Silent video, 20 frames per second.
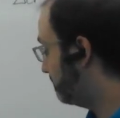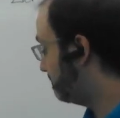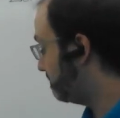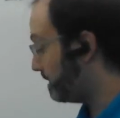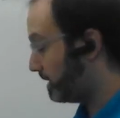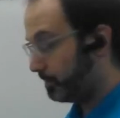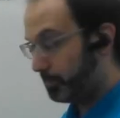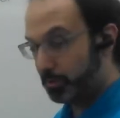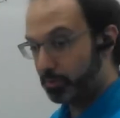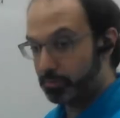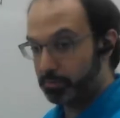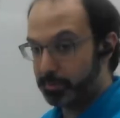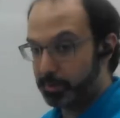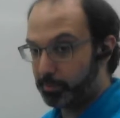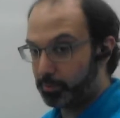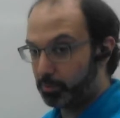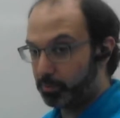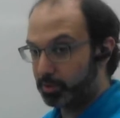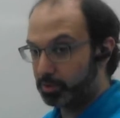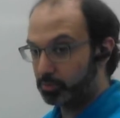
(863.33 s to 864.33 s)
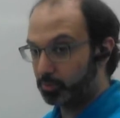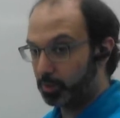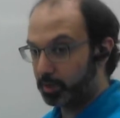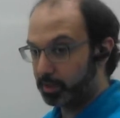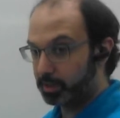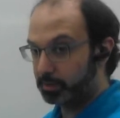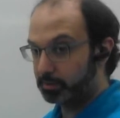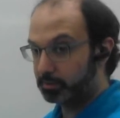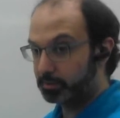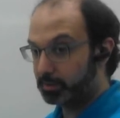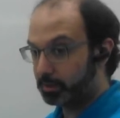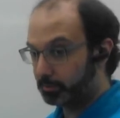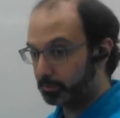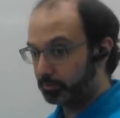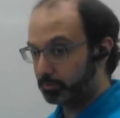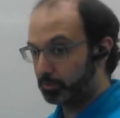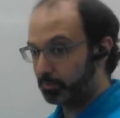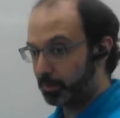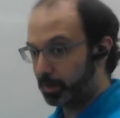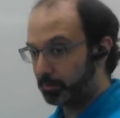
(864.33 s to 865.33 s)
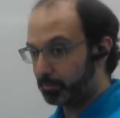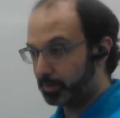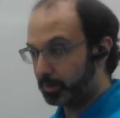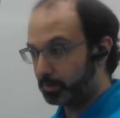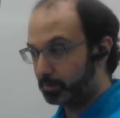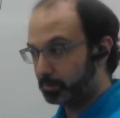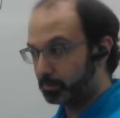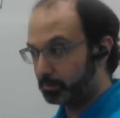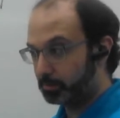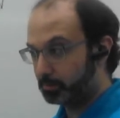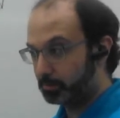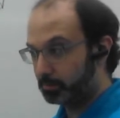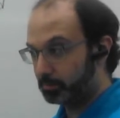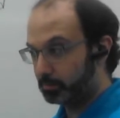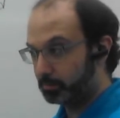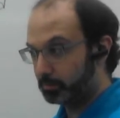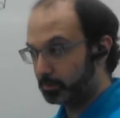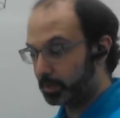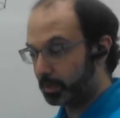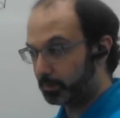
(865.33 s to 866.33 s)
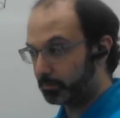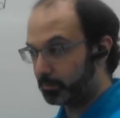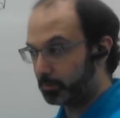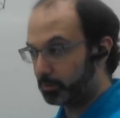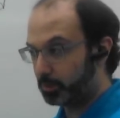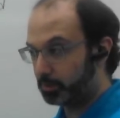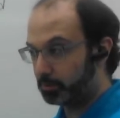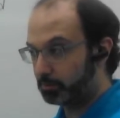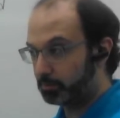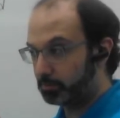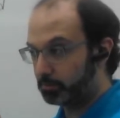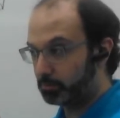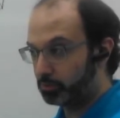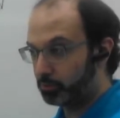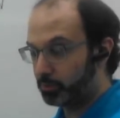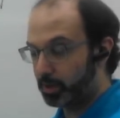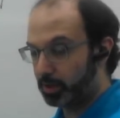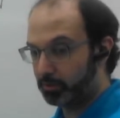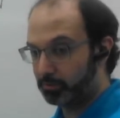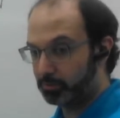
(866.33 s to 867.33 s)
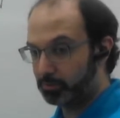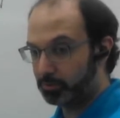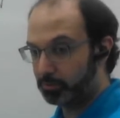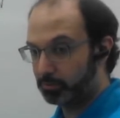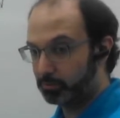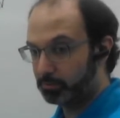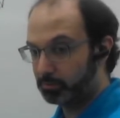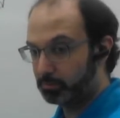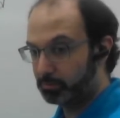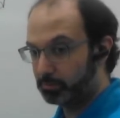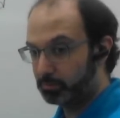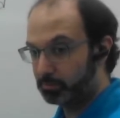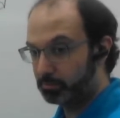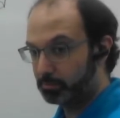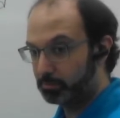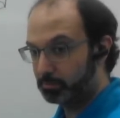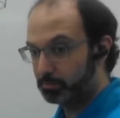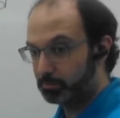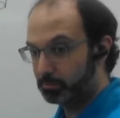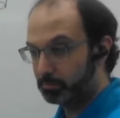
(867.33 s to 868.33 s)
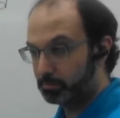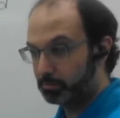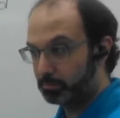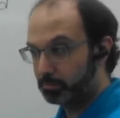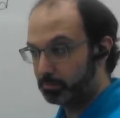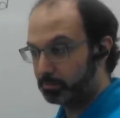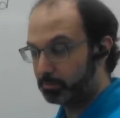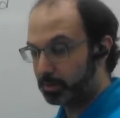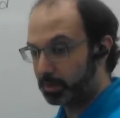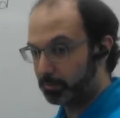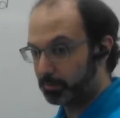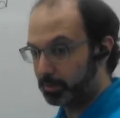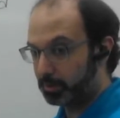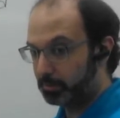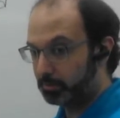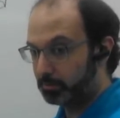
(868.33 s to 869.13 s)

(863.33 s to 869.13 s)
Maybe you remember which one. Some of you maybe. Like maybe 3 of you. Maybe.